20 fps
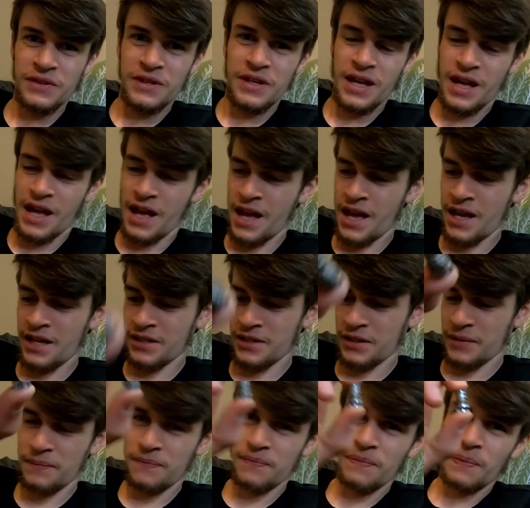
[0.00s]
And
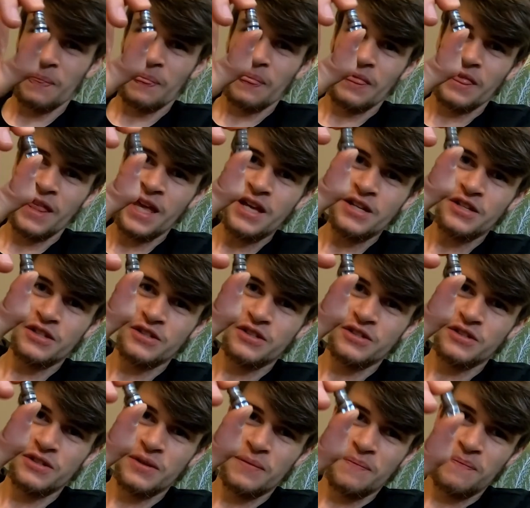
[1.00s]

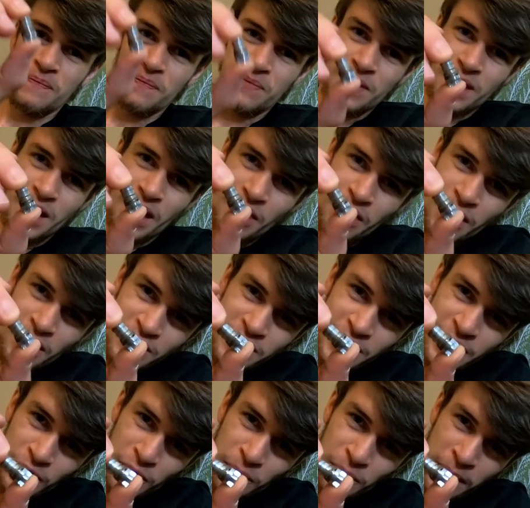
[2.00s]
this
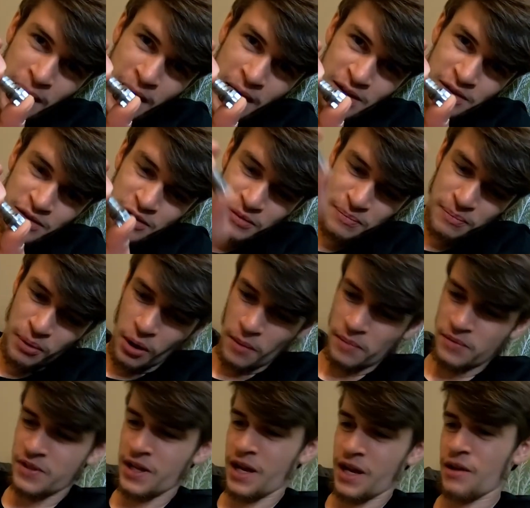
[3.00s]
little bastard
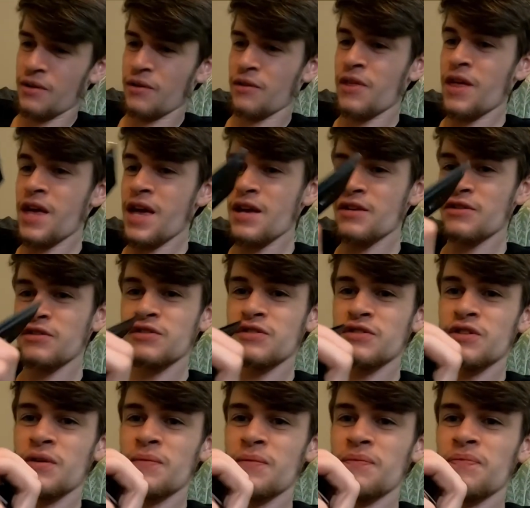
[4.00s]
popped out.
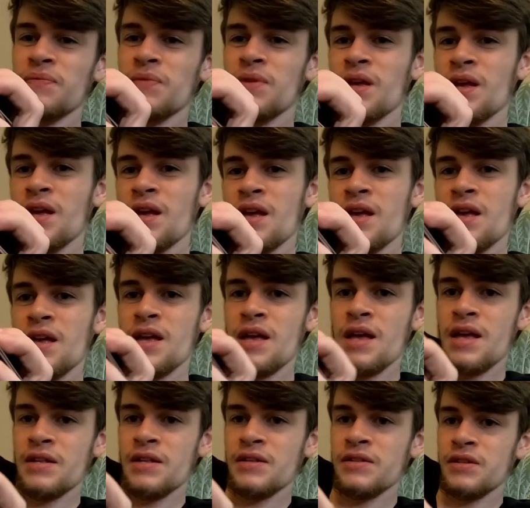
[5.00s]
This
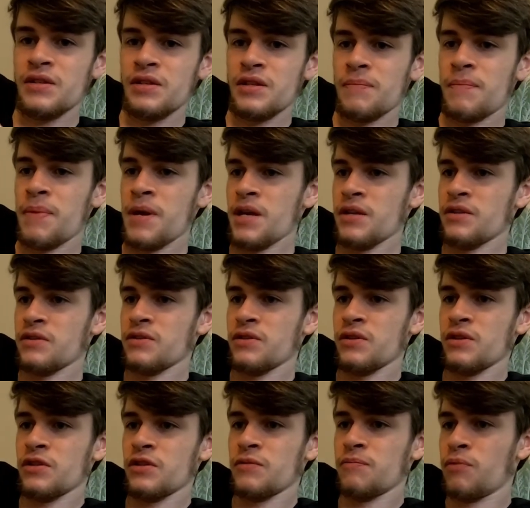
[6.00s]
is the piece
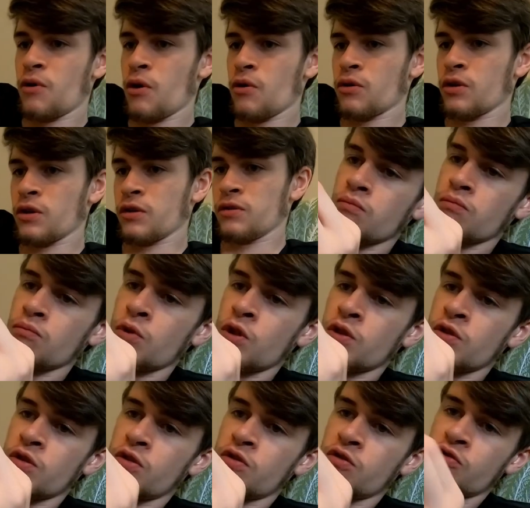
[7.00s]
that is broken, but
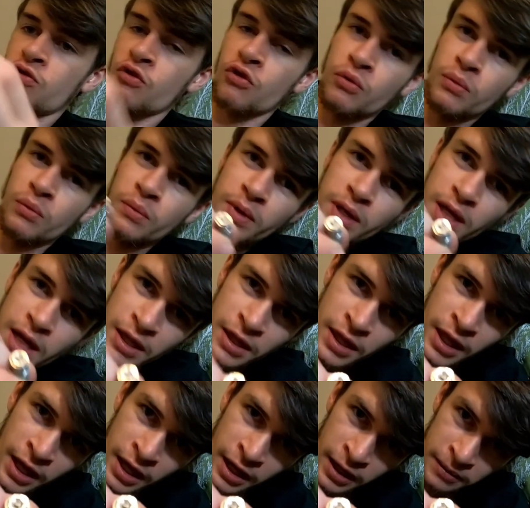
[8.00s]
it's the screw in
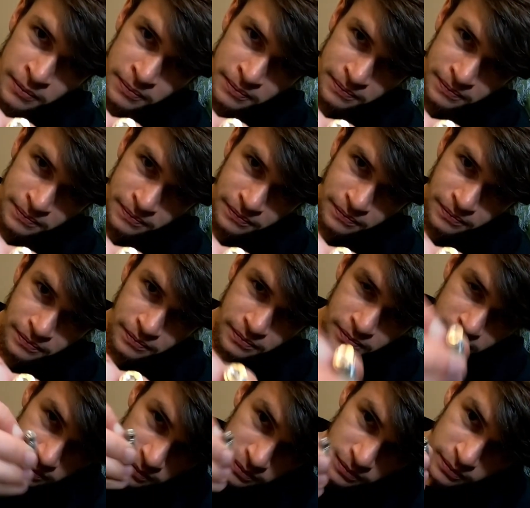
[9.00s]
there.
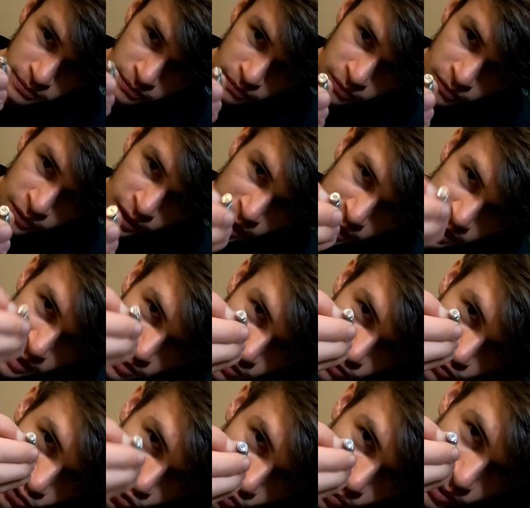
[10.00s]
That little
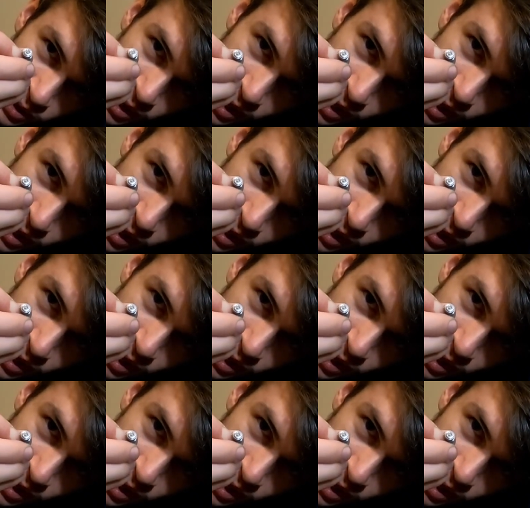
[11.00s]
screw in that